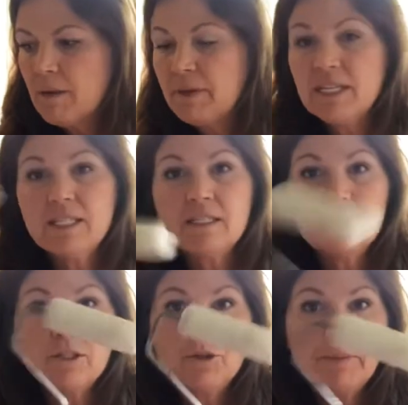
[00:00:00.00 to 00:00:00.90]
because this
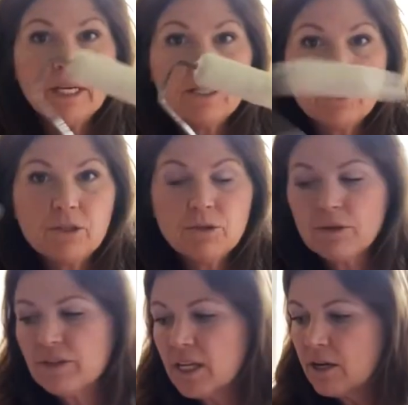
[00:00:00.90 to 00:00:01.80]
is too big to use
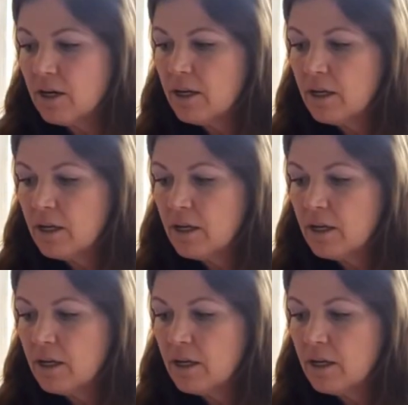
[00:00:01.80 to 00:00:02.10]
over there.